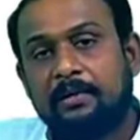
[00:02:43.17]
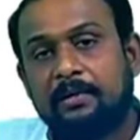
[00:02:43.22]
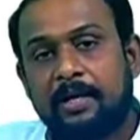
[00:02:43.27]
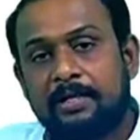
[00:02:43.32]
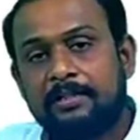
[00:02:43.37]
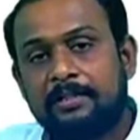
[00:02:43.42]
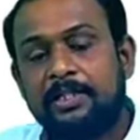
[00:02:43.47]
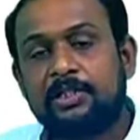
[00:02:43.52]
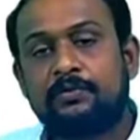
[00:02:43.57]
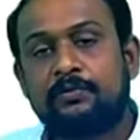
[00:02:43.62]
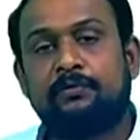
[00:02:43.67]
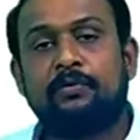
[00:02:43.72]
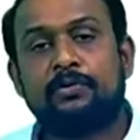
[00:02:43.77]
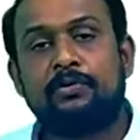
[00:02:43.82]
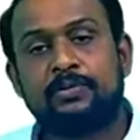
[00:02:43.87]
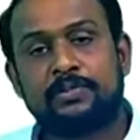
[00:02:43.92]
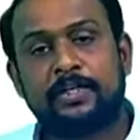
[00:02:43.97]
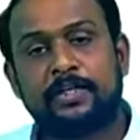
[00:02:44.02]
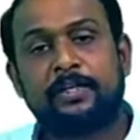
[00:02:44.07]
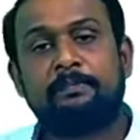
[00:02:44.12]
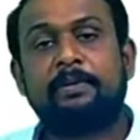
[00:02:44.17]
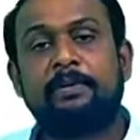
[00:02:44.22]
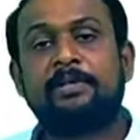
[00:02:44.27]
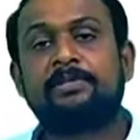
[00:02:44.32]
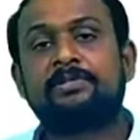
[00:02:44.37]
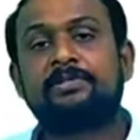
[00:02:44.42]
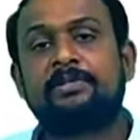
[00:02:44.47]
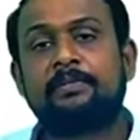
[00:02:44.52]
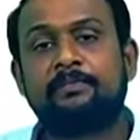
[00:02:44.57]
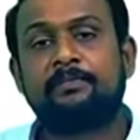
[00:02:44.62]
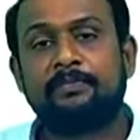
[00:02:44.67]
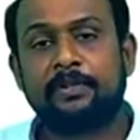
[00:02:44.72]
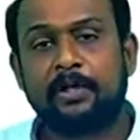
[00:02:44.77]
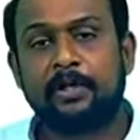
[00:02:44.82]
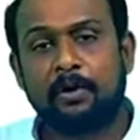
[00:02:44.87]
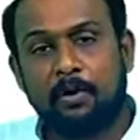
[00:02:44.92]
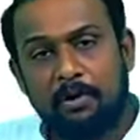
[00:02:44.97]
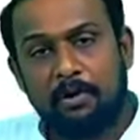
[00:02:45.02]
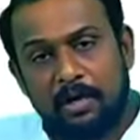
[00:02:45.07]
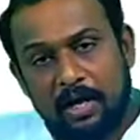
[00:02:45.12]
Look at these four statements.
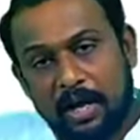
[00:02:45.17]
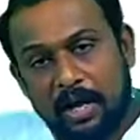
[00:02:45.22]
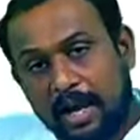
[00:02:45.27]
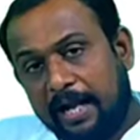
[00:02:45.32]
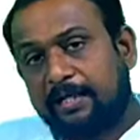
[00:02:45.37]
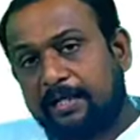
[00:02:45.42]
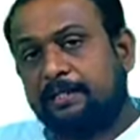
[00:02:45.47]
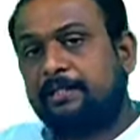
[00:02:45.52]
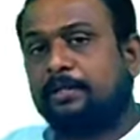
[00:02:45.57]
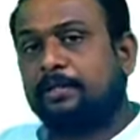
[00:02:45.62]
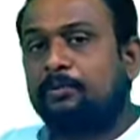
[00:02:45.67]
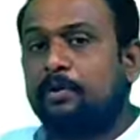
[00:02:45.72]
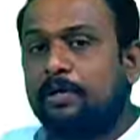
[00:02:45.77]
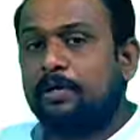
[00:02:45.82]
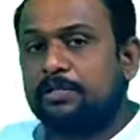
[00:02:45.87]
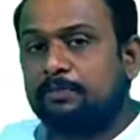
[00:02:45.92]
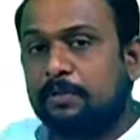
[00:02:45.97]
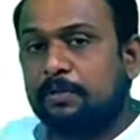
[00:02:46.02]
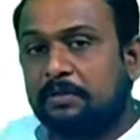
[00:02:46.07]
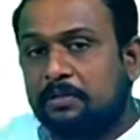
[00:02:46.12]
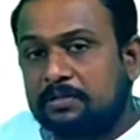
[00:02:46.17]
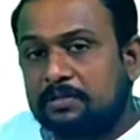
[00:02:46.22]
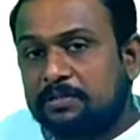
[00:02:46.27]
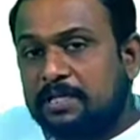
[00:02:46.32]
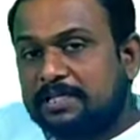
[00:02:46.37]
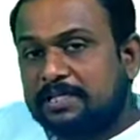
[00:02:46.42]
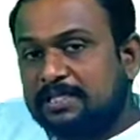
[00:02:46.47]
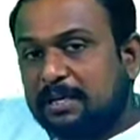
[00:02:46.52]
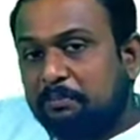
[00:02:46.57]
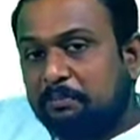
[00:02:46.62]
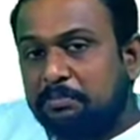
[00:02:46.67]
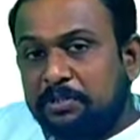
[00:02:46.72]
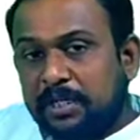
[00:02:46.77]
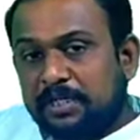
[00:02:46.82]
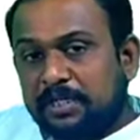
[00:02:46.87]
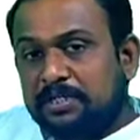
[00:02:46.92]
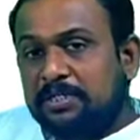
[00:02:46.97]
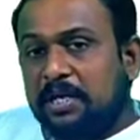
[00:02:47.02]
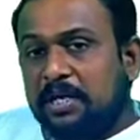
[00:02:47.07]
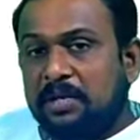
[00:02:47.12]
They're all active voice because the
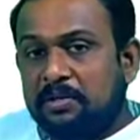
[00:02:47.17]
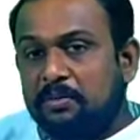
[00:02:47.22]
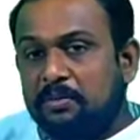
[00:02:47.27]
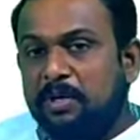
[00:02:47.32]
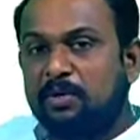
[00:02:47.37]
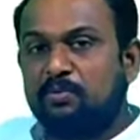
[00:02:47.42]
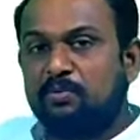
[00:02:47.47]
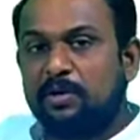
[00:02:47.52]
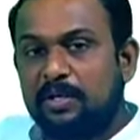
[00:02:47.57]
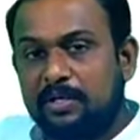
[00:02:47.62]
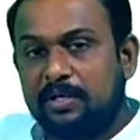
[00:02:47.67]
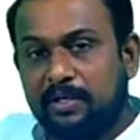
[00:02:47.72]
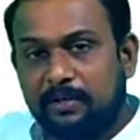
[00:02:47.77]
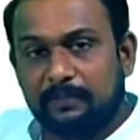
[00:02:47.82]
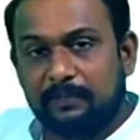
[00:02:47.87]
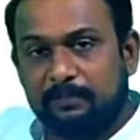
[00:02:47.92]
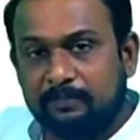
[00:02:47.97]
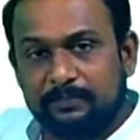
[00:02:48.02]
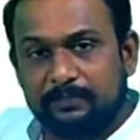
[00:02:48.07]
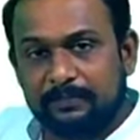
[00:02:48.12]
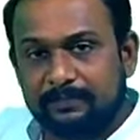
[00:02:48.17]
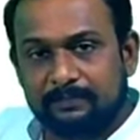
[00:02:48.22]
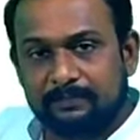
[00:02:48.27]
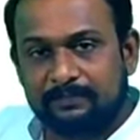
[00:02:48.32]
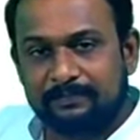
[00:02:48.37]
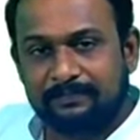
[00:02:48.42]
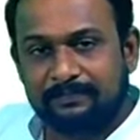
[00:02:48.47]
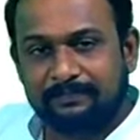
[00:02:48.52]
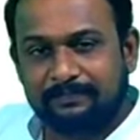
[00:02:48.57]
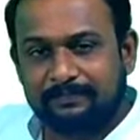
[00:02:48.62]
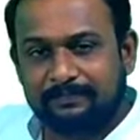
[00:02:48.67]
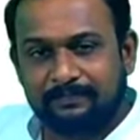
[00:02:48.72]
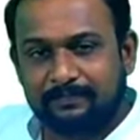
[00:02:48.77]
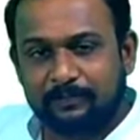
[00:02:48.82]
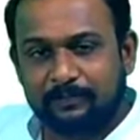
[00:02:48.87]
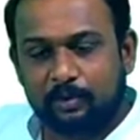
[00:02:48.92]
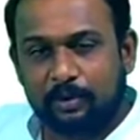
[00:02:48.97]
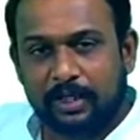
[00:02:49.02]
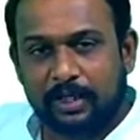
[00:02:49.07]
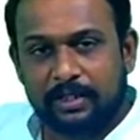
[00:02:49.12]
subjects are doing work here.
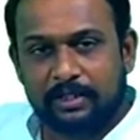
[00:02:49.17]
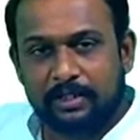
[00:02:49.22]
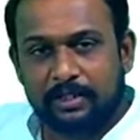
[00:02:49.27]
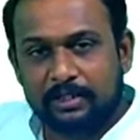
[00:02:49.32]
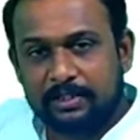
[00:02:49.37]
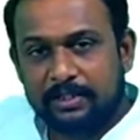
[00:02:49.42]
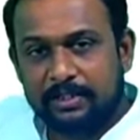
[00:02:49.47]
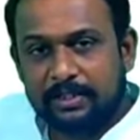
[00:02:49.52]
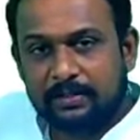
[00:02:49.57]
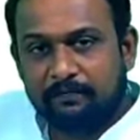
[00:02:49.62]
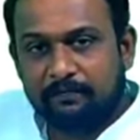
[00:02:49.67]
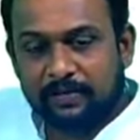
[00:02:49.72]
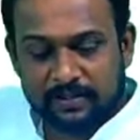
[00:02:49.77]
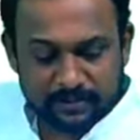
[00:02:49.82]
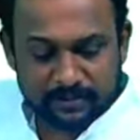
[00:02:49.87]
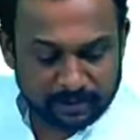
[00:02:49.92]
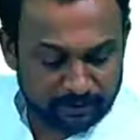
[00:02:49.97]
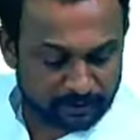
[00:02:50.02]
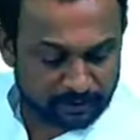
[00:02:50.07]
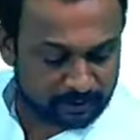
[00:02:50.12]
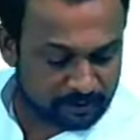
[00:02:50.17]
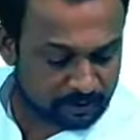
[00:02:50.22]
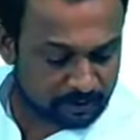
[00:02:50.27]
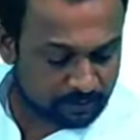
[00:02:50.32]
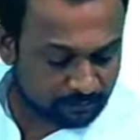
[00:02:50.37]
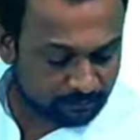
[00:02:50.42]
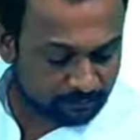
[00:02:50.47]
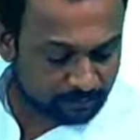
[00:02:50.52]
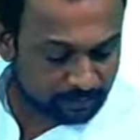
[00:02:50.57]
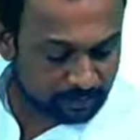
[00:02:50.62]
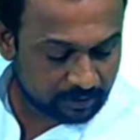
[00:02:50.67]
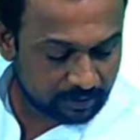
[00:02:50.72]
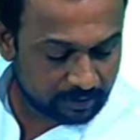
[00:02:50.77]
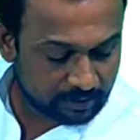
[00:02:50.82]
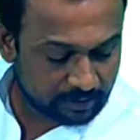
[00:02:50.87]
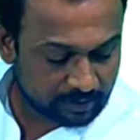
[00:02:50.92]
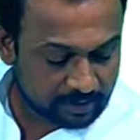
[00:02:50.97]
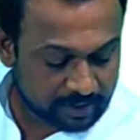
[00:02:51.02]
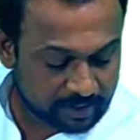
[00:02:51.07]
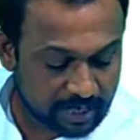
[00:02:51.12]
Alright, see the first sentence.
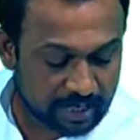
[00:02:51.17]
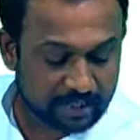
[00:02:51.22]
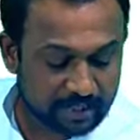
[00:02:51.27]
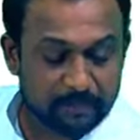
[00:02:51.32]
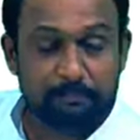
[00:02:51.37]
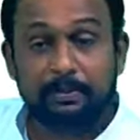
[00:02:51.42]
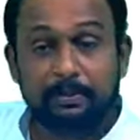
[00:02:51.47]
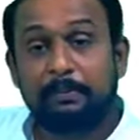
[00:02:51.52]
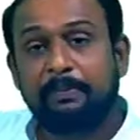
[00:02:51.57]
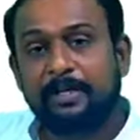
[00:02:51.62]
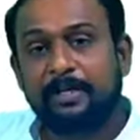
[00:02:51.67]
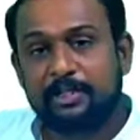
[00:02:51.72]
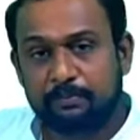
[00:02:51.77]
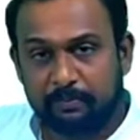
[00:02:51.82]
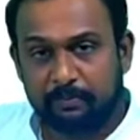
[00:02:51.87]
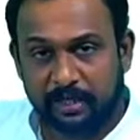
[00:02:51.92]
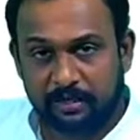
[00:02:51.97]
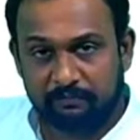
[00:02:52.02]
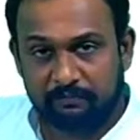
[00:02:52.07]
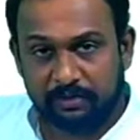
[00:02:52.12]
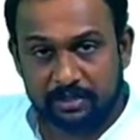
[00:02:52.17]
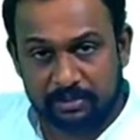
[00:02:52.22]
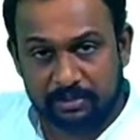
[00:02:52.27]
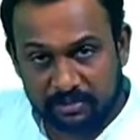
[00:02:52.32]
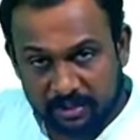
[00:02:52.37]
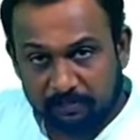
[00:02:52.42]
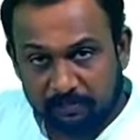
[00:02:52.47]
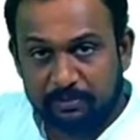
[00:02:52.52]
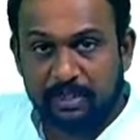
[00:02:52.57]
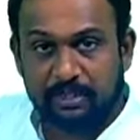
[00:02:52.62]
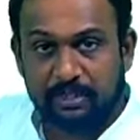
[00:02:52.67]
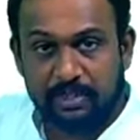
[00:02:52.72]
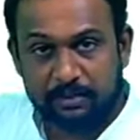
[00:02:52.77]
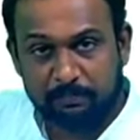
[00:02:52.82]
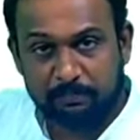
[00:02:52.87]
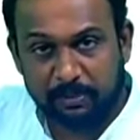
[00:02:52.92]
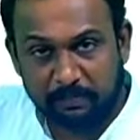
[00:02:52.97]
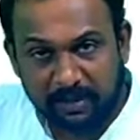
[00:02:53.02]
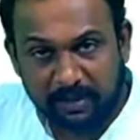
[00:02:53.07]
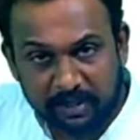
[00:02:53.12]
Gary prepares breakfast. Subject
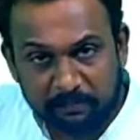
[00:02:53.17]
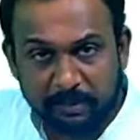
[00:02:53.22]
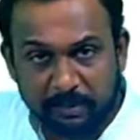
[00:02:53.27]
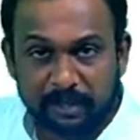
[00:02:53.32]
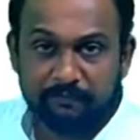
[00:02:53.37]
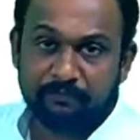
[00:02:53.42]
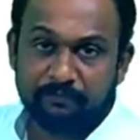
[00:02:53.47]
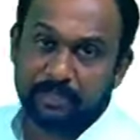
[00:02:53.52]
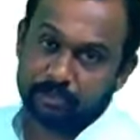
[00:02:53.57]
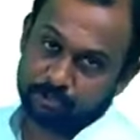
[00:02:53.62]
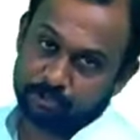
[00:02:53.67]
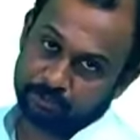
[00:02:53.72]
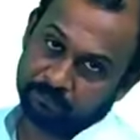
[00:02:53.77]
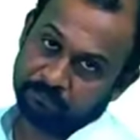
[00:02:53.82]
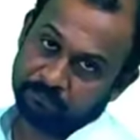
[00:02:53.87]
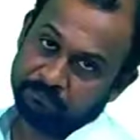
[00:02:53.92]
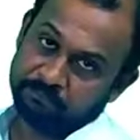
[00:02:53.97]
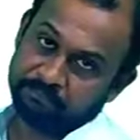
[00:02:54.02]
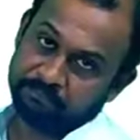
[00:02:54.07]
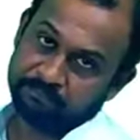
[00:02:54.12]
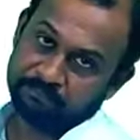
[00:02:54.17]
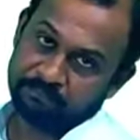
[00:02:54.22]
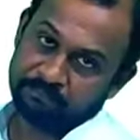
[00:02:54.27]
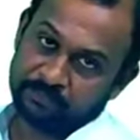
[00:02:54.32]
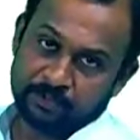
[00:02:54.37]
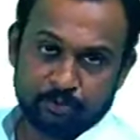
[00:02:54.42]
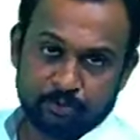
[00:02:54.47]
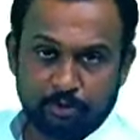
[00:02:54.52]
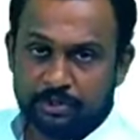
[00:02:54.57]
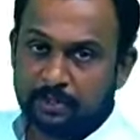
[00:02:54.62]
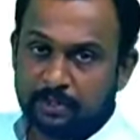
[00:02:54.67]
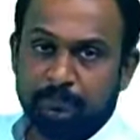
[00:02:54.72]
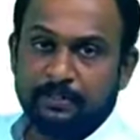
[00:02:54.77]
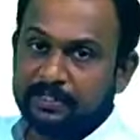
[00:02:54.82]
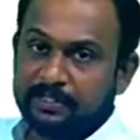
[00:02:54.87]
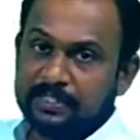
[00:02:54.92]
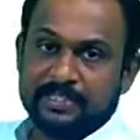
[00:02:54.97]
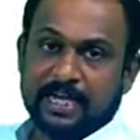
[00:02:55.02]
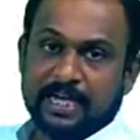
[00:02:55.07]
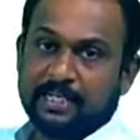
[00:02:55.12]
is preparing breakfast. So
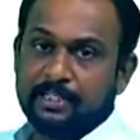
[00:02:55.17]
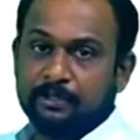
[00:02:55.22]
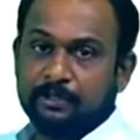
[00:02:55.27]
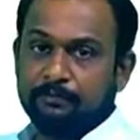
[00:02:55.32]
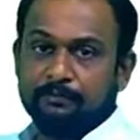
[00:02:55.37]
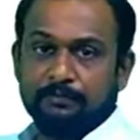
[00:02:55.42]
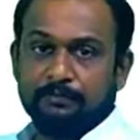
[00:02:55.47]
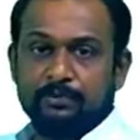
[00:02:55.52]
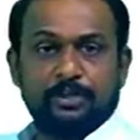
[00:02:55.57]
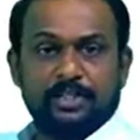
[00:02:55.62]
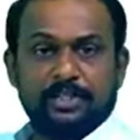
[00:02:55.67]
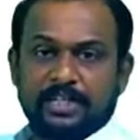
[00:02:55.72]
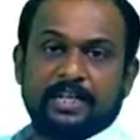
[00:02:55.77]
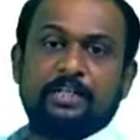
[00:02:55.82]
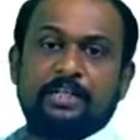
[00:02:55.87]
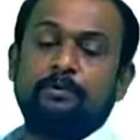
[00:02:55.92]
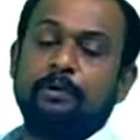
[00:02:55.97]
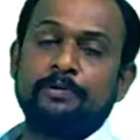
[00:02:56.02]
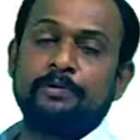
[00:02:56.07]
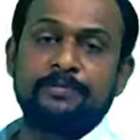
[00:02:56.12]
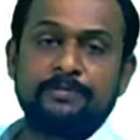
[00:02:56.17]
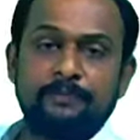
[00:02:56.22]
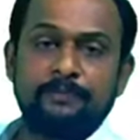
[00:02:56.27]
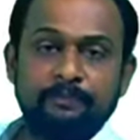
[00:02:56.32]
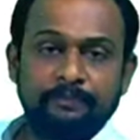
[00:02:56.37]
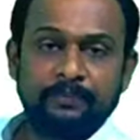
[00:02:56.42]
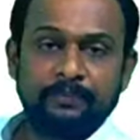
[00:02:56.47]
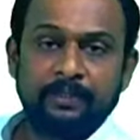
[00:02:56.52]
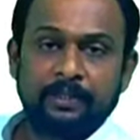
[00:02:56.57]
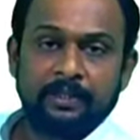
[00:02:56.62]
subject is active. So it is active voice.